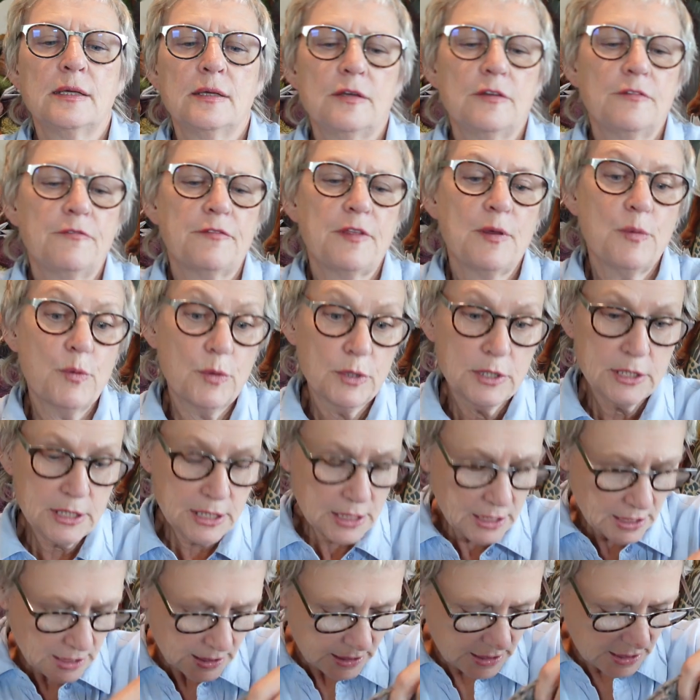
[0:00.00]
if they want
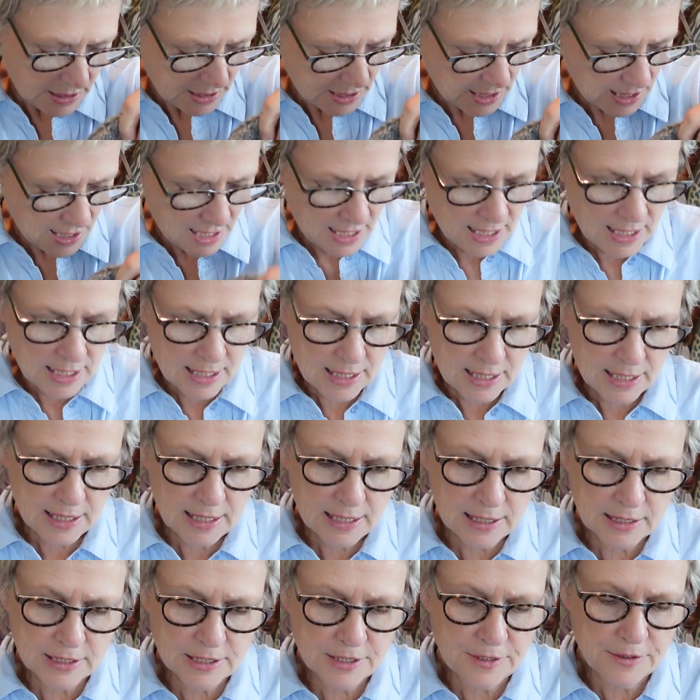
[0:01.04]
it.
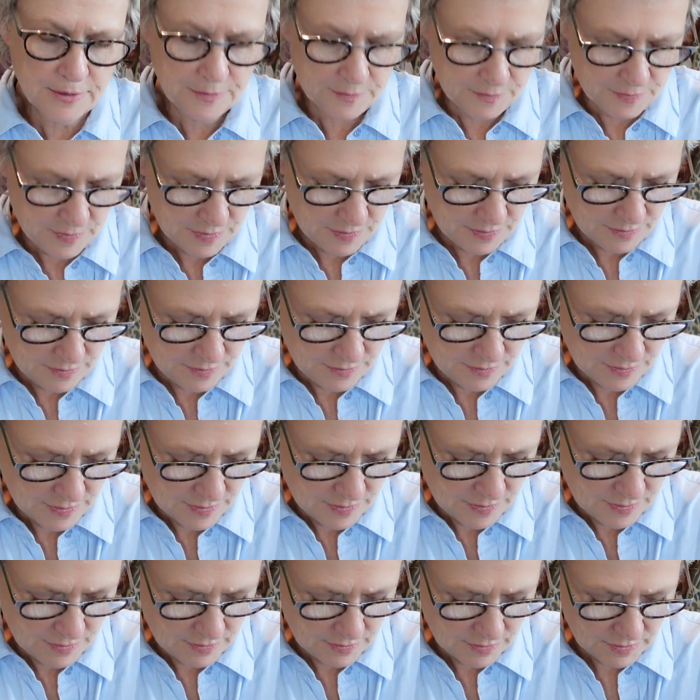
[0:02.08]
And
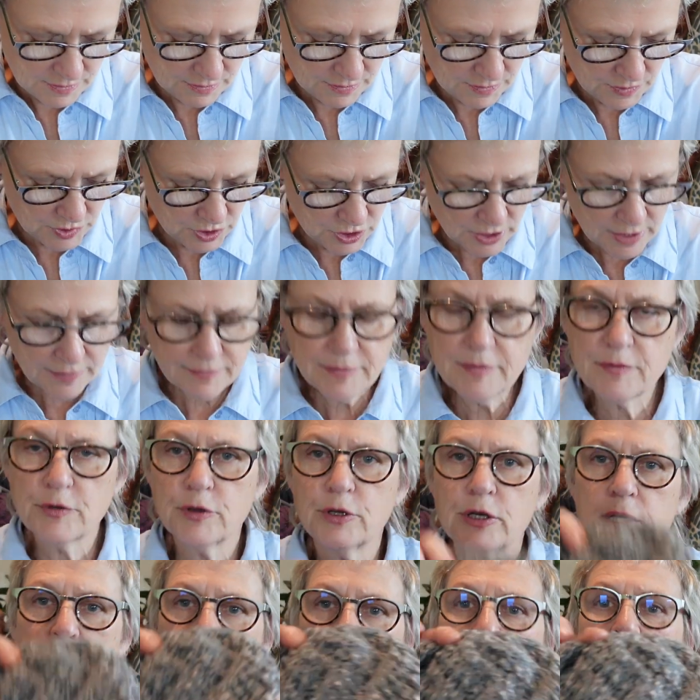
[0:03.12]
so I haven't
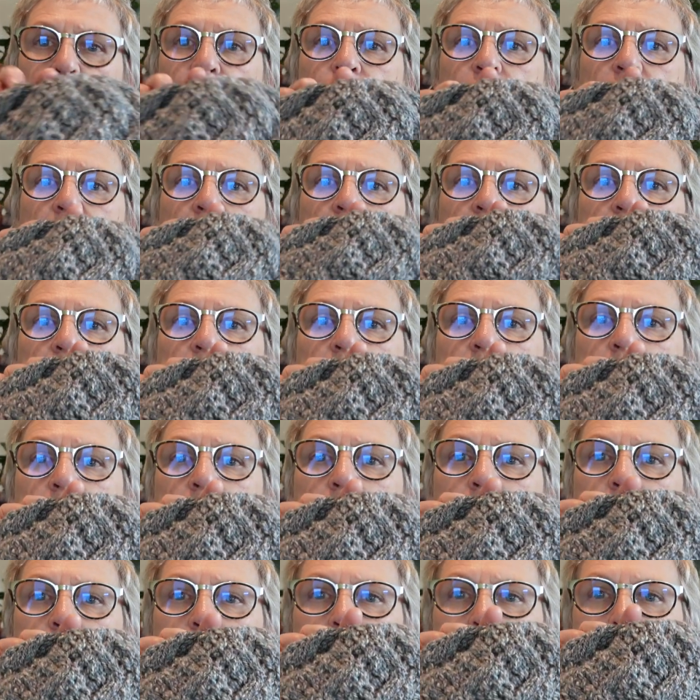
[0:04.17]
got a name for that.
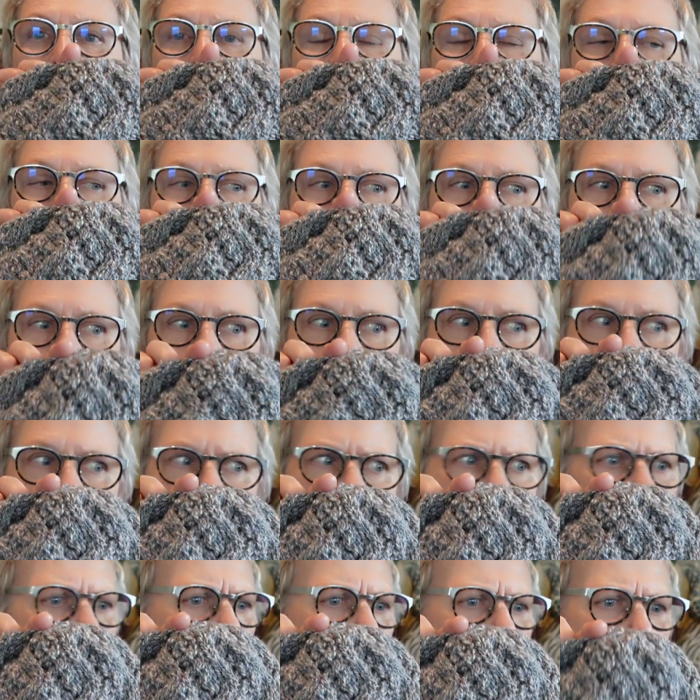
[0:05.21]
It's just,
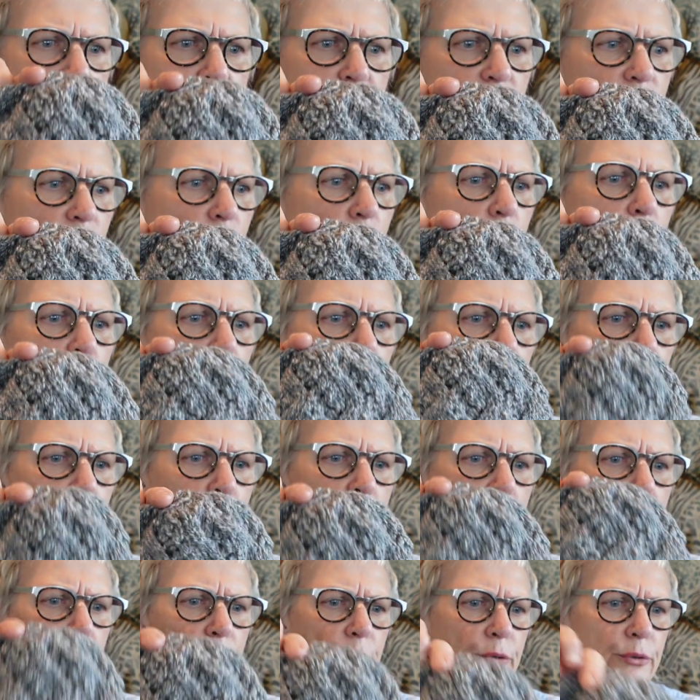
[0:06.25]
I've got a whole
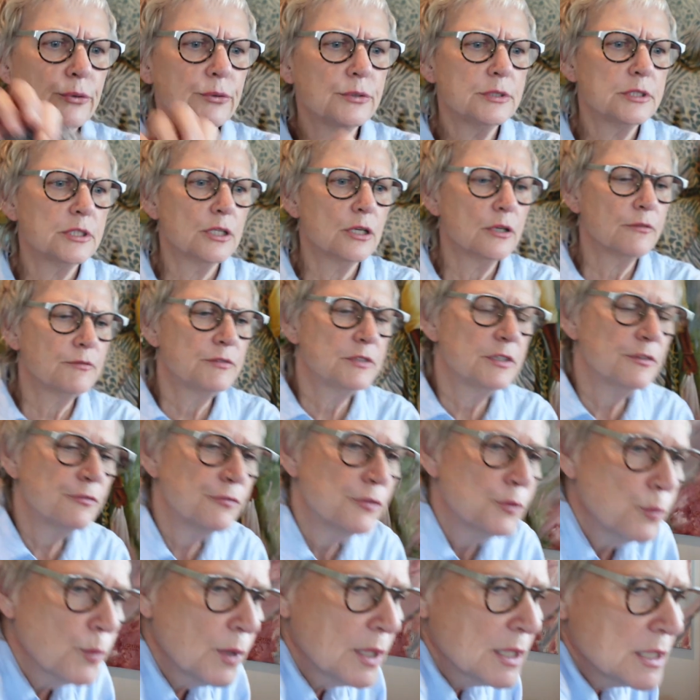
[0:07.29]
load of
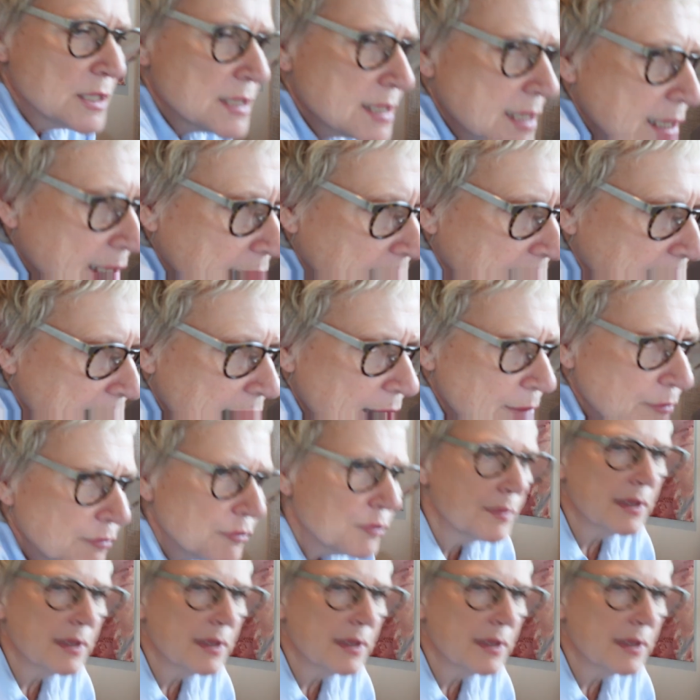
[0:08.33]
different ones that came from